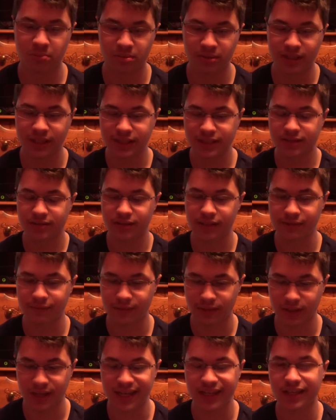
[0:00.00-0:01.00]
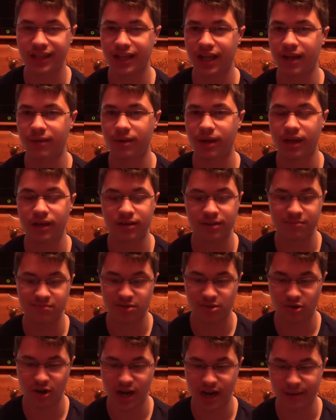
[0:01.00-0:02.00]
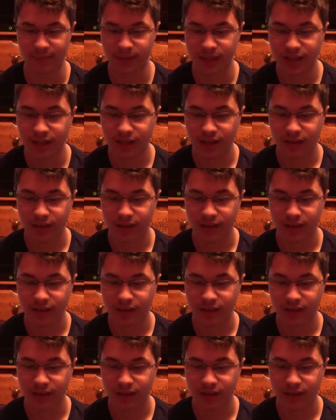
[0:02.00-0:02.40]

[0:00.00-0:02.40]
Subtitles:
please leave a like, comment, and subscribe.